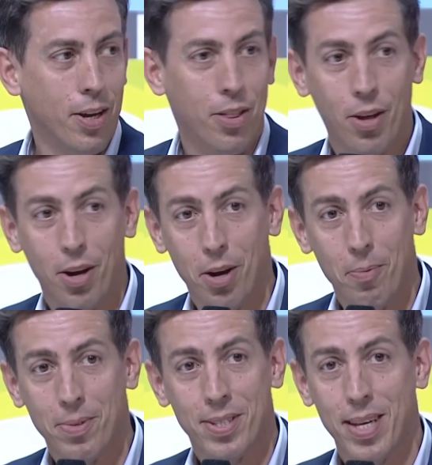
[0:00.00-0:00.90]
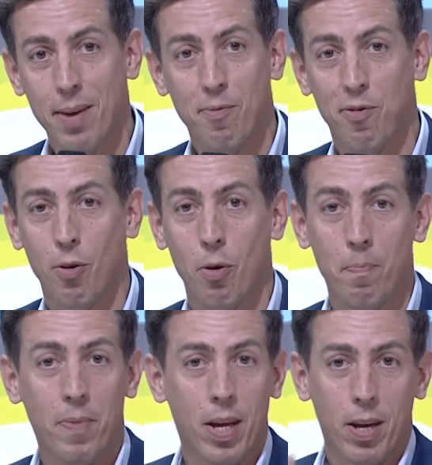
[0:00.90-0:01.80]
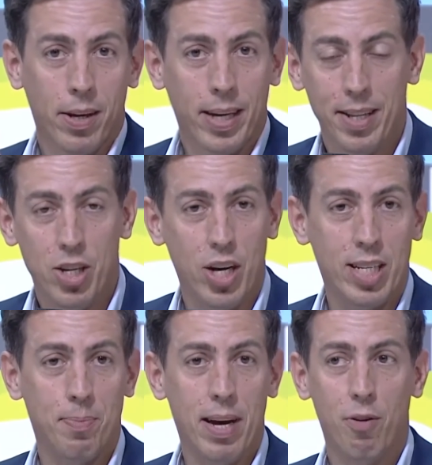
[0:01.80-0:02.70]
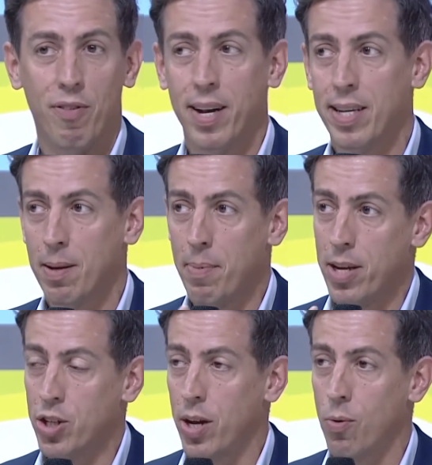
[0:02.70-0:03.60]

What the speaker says: The same for Khadija Ismailova in Azerbaijan,